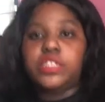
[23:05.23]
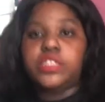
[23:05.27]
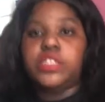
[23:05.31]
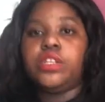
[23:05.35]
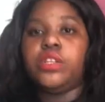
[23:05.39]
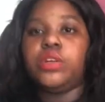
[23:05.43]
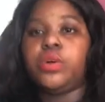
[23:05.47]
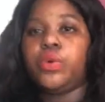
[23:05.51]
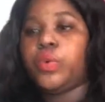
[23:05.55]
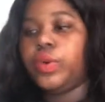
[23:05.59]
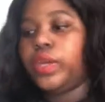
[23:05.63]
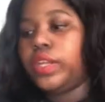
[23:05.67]
the
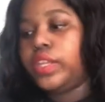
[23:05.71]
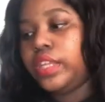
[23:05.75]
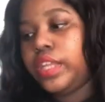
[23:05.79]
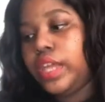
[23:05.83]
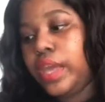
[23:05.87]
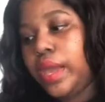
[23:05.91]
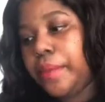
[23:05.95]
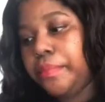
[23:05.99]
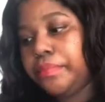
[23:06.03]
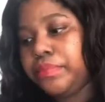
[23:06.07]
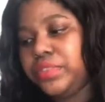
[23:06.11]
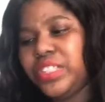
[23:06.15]
look with
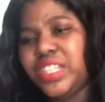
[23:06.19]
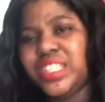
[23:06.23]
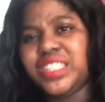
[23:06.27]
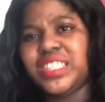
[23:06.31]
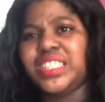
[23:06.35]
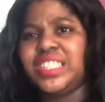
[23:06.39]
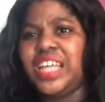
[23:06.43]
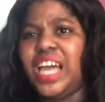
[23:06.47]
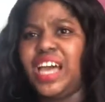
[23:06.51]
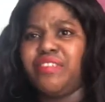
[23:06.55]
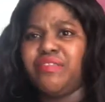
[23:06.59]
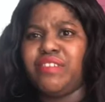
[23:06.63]
them, just
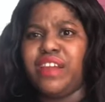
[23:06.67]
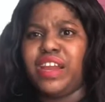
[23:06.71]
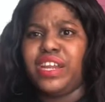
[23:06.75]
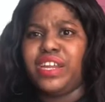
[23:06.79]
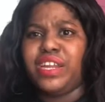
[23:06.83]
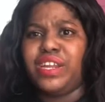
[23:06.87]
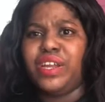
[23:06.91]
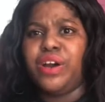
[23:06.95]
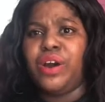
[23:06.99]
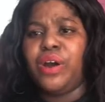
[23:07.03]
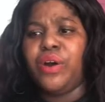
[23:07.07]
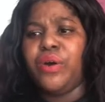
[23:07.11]
not right
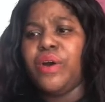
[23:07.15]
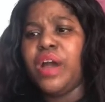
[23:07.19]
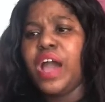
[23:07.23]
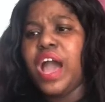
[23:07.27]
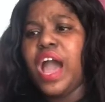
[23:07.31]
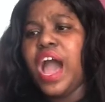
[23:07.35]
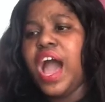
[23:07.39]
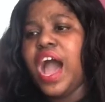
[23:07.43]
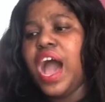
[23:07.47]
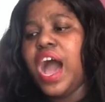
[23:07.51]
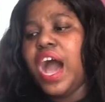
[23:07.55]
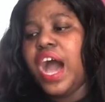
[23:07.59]
now.
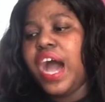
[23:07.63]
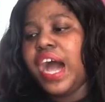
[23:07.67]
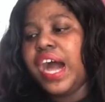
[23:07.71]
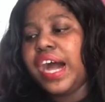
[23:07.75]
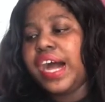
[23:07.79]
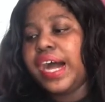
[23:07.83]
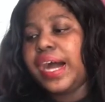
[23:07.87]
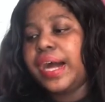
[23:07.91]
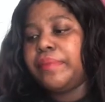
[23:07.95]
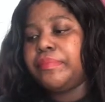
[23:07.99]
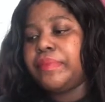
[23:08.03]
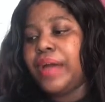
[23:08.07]

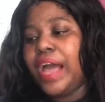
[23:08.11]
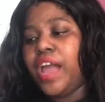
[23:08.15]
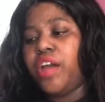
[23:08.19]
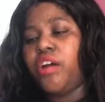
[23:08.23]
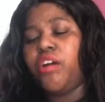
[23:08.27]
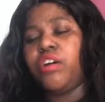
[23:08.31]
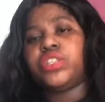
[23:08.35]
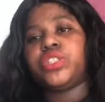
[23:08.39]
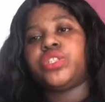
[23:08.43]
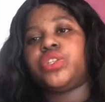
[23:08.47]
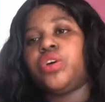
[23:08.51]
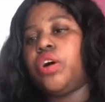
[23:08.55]
I
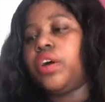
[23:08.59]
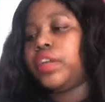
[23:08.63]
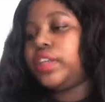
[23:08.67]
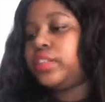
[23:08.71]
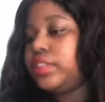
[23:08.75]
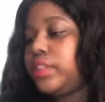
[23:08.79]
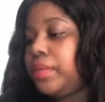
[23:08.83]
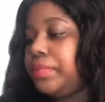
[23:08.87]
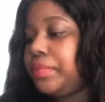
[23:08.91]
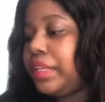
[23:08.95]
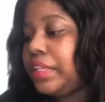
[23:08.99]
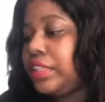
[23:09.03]
also ordered
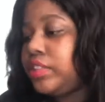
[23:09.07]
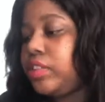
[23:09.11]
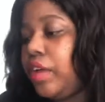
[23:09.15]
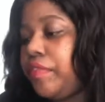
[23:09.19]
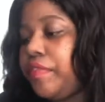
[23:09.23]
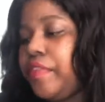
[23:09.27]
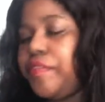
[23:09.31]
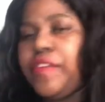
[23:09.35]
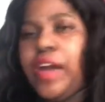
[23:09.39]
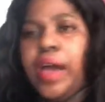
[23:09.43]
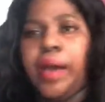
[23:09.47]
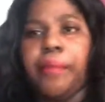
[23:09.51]
some things off
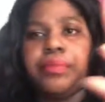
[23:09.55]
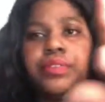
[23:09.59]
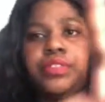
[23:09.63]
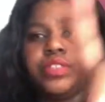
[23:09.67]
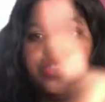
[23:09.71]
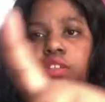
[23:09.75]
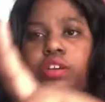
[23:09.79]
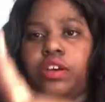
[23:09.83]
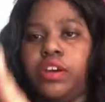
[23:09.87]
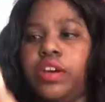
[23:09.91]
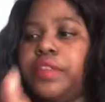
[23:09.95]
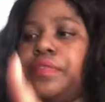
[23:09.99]
of
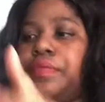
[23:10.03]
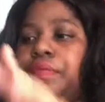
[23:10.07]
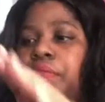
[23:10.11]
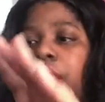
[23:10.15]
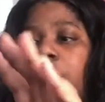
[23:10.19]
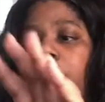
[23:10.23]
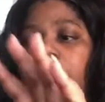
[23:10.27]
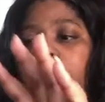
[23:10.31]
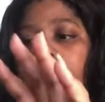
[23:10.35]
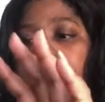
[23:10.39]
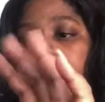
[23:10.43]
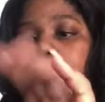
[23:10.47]
Amazon.
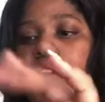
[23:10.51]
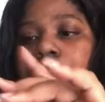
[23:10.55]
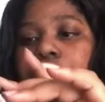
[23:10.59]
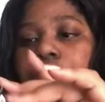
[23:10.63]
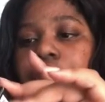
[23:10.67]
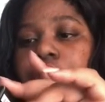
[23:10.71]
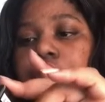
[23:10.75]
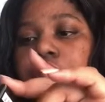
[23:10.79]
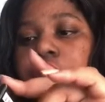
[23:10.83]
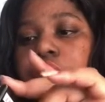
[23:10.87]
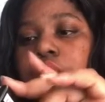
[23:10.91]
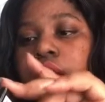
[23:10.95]
I
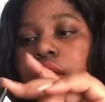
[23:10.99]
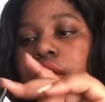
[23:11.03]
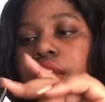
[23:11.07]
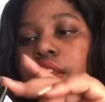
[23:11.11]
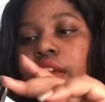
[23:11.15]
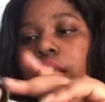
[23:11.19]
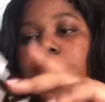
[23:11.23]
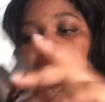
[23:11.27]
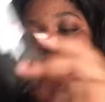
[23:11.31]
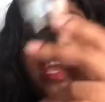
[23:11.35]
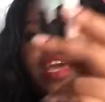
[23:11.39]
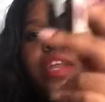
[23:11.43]
ordered
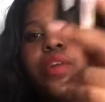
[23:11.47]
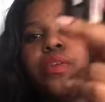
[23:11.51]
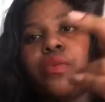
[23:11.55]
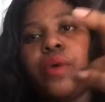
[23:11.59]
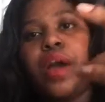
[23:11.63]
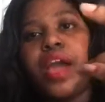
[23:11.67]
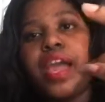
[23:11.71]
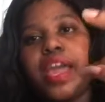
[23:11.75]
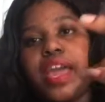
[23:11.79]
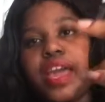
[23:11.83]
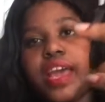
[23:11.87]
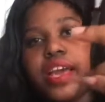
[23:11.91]
a
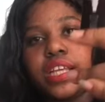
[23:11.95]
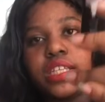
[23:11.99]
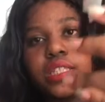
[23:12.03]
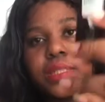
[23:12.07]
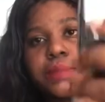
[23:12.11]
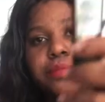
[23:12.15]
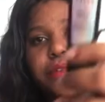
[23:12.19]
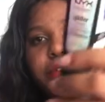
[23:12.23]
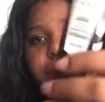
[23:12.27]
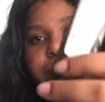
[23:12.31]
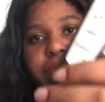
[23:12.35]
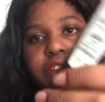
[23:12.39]
NYX
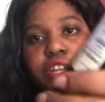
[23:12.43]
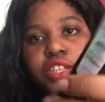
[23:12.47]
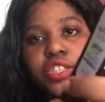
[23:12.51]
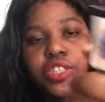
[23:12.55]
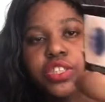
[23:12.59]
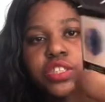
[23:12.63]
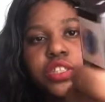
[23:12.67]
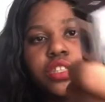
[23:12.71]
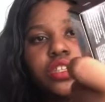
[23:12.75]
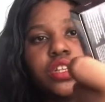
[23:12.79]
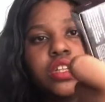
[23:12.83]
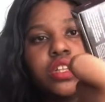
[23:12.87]

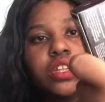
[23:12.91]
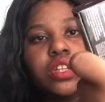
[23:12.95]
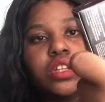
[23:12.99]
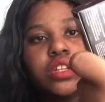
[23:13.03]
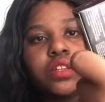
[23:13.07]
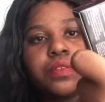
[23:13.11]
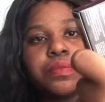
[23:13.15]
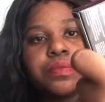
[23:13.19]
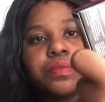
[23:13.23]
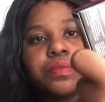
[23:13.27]
Professional